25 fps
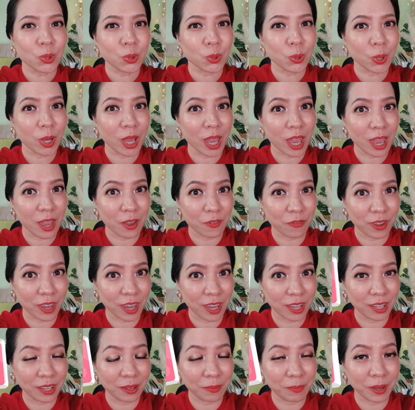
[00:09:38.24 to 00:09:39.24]
Do you have
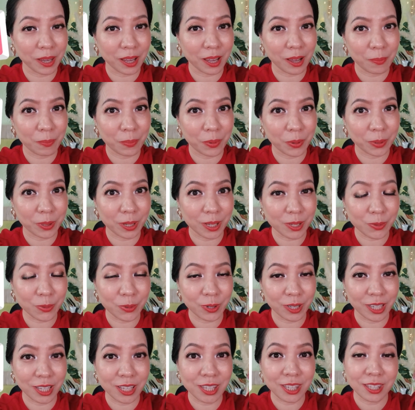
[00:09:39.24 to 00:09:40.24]
any makeup products
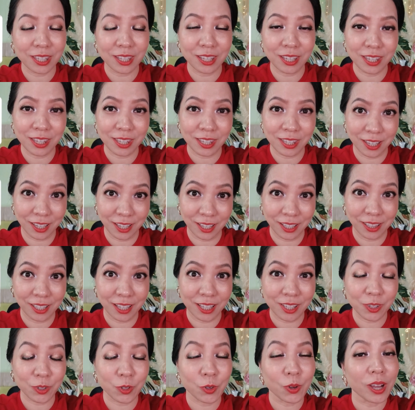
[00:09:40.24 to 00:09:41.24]
released this year
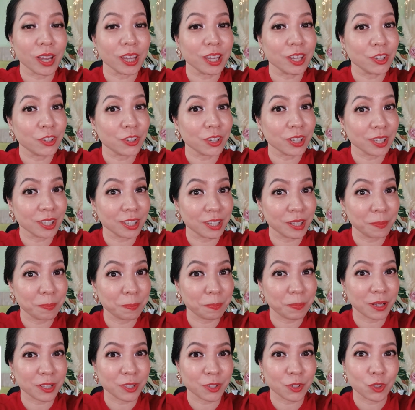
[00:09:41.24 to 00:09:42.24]
that you are interested
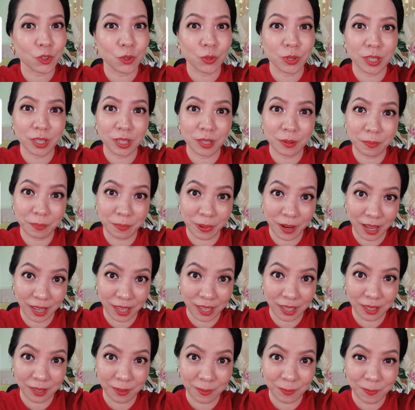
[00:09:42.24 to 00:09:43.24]
but you didn't
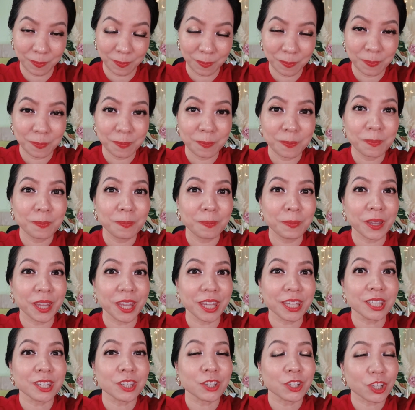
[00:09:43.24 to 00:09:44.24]
buy?
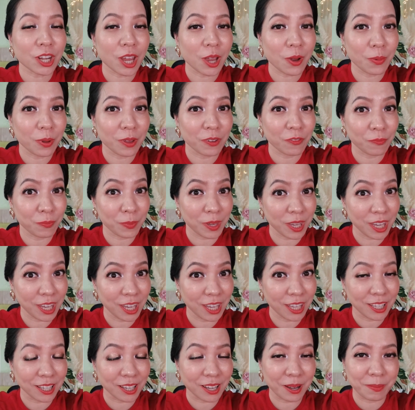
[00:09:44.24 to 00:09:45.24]
Please share with me
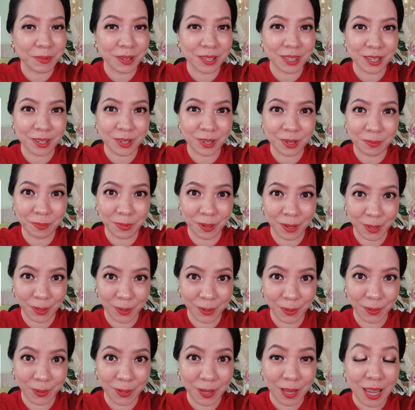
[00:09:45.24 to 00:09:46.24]
in the comment section
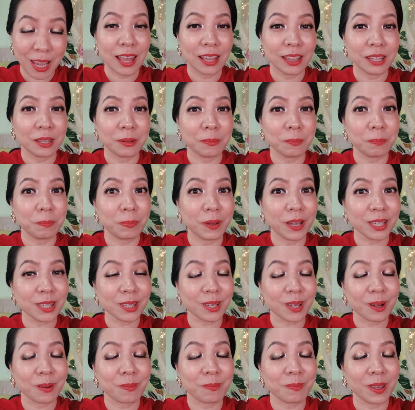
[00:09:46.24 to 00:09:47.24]
below. The
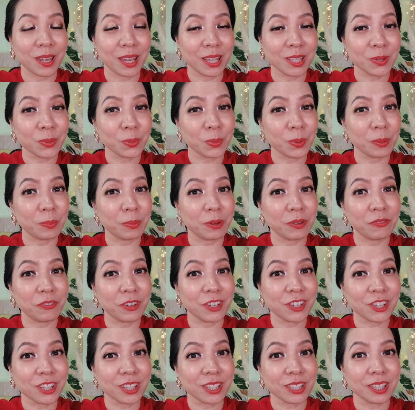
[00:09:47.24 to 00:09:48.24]
best comment will be
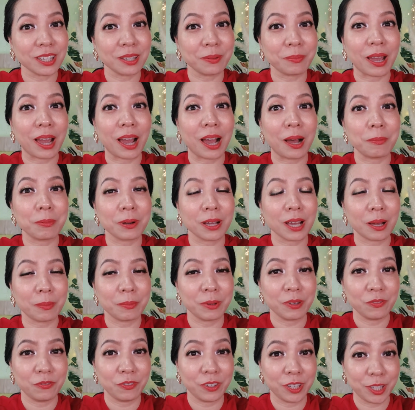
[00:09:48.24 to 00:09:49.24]
featured in my
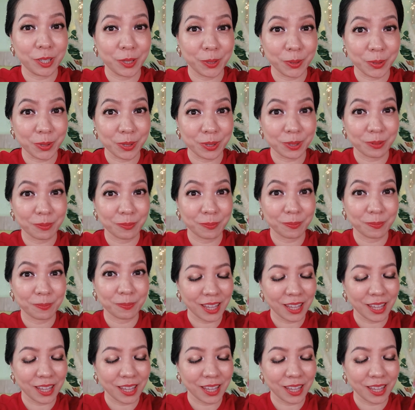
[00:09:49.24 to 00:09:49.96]
upcoming videos.